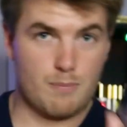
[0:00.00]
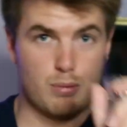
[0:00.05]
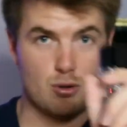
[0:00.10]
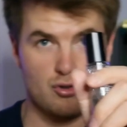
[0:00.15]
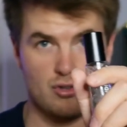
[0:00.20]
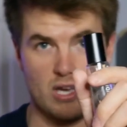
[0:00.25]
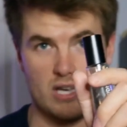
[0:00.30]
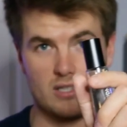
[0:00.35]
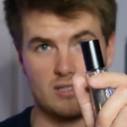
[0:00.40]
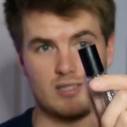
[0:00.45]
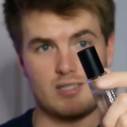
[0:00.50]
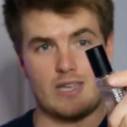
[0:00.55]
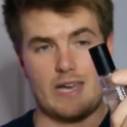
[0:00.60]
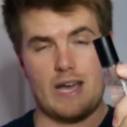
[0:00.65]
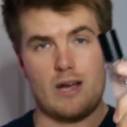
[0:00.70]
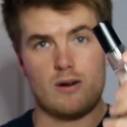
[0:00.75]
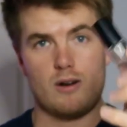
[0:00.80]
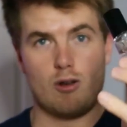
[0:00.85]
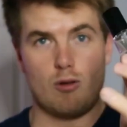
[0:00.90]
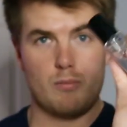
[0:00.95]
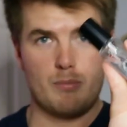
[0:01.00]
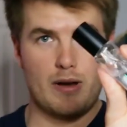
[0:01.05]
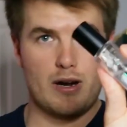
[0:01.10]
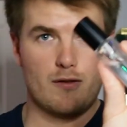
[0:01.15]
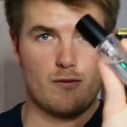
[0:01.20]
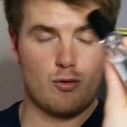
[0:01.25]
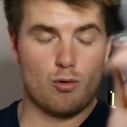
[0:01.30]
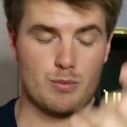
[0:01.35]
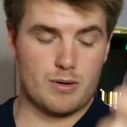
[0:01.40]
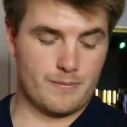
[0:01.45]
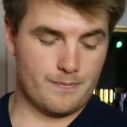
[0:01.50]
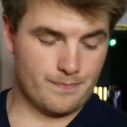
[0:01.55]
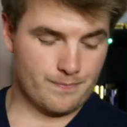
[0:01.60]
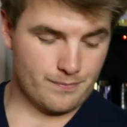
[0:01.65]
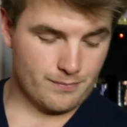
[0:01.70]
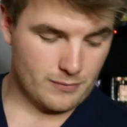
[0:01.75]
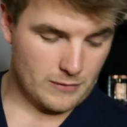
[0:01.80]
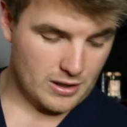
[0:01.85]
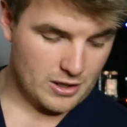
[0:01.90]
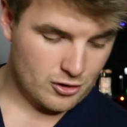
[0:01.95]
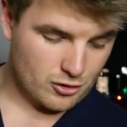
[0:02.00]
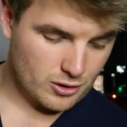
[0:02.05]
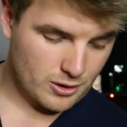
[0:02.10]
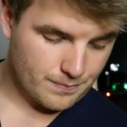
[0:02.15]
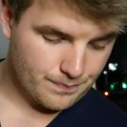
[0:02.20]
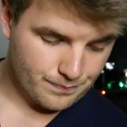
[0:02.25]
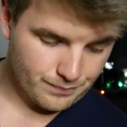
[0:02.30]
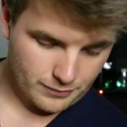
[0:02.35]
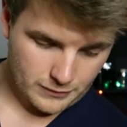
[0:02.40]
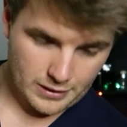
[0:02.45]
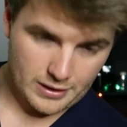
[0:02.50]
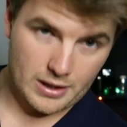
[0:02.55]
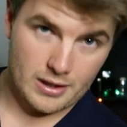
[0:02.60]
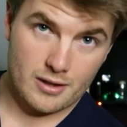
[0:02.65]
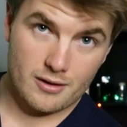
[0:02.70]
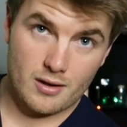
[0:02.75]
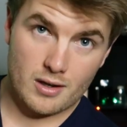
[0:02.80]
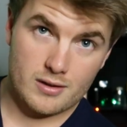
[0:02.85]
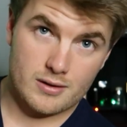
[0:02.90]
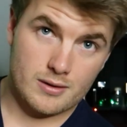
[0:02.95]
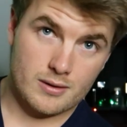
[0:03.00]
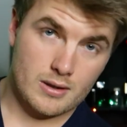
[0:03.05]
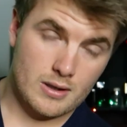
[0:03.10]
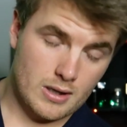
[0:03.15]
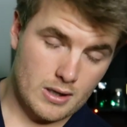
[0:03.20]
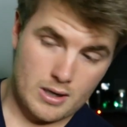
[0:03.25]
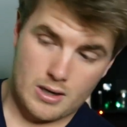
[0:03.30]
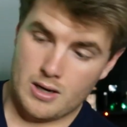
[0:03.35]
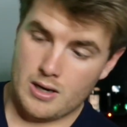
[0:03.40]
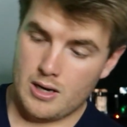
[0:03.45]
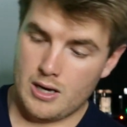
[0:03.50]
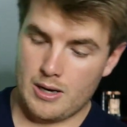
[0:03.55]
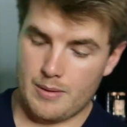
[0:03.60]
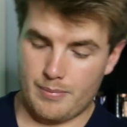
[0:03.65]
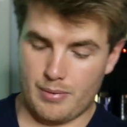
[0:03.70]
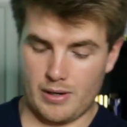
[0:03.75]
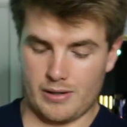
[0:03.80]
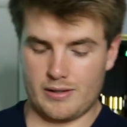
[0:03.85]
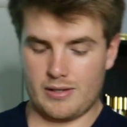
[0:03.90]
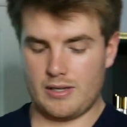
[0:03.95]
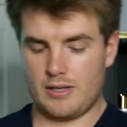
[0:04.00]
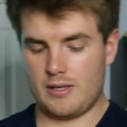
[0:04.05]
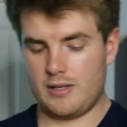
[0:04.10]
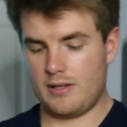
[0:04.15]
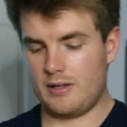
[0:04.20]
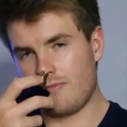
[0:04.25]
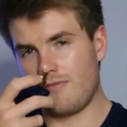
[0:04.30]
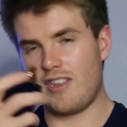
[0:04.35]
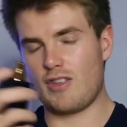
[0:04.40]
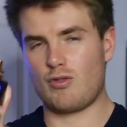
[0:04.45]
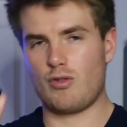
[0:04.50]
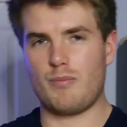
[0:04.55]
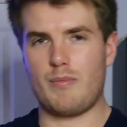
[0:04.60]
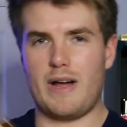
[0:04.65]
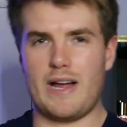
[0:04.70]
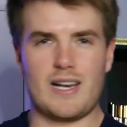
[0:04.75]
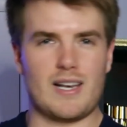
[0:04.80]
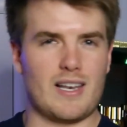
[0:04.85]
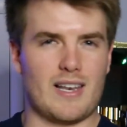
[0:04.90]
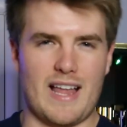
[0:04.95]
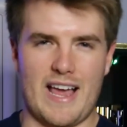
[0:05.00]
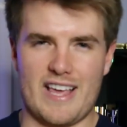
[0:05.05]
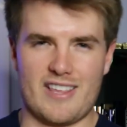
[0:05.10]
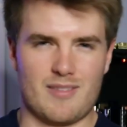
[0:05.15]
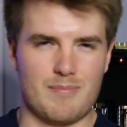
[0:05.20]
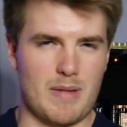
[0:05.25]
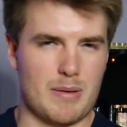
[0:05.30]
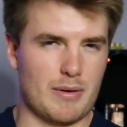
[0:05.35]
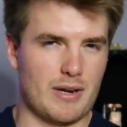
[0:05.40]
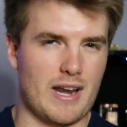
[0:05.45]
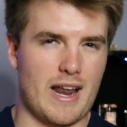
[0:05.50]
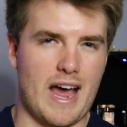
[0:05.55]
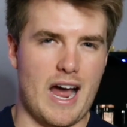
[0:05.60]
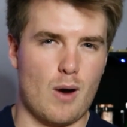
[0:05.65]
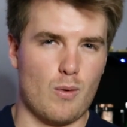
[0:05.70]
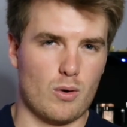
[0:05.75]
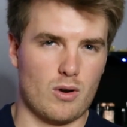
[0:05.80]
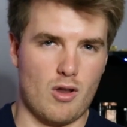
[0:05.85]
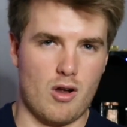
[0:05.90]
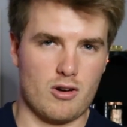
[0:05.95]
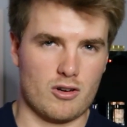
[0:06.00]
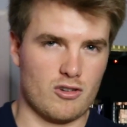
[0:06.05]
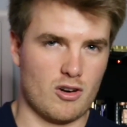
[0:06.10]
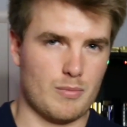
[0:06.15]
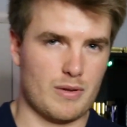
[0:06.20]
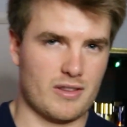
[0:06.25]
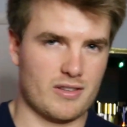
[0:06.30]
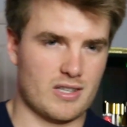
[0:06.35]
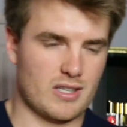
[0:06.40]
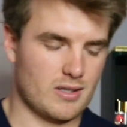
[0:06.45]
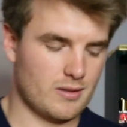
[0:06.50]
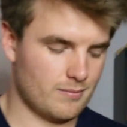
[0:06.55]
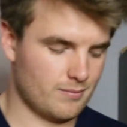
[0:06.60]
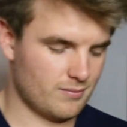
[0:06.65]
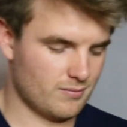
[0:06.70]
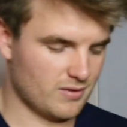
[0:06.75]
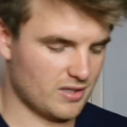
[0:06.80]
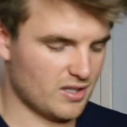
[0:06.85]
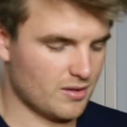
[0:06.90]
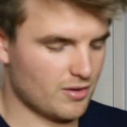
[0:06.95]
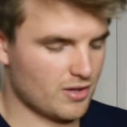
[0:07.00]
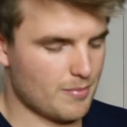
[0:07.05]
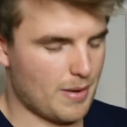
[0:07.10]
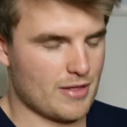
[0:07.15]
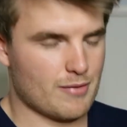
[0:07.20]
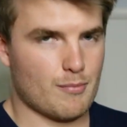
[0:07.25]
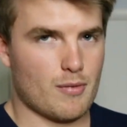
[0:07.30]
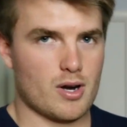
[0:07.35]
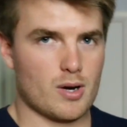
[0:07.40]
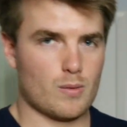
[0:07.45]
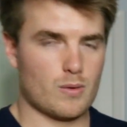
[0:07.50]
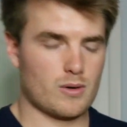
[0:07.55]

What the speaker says: projects out a little better for me initially than this does. but this one might last maybe an hour longer on my skin than the Bath & Body